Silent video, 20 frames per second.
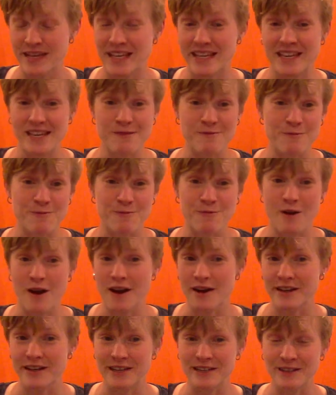keep
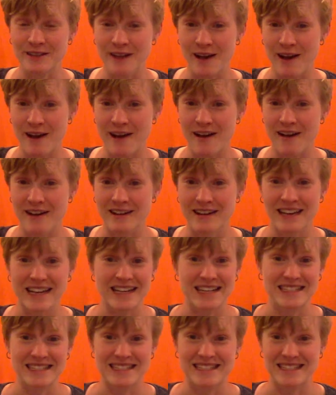walking along
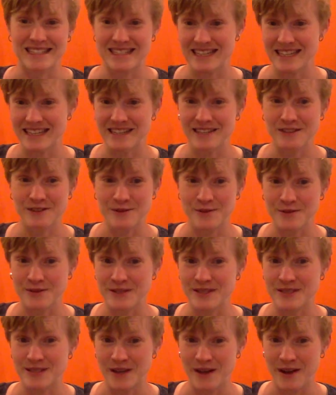and singing your
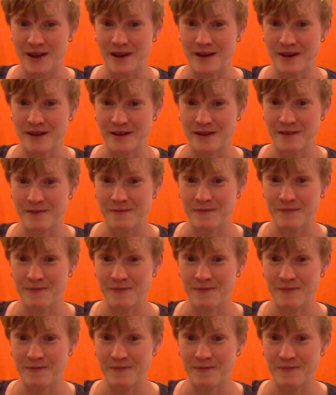song,